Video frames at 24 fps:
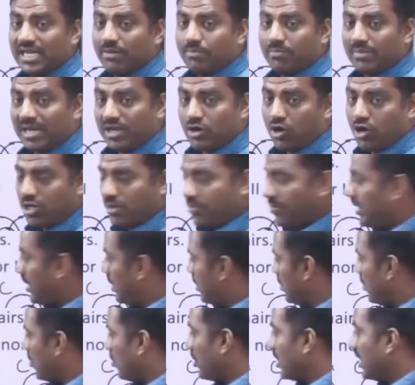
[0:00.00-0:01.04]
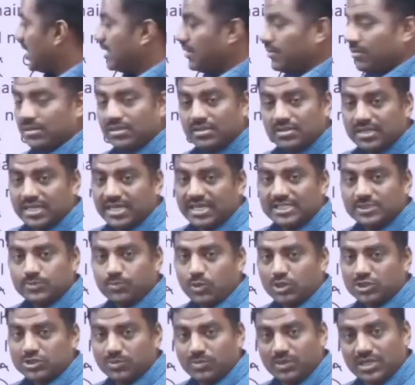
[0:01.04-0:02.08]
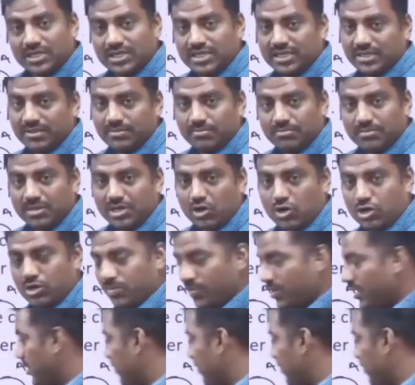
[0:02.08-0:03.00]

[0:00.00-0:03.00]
may not be. Okay, there is possibility, may not be.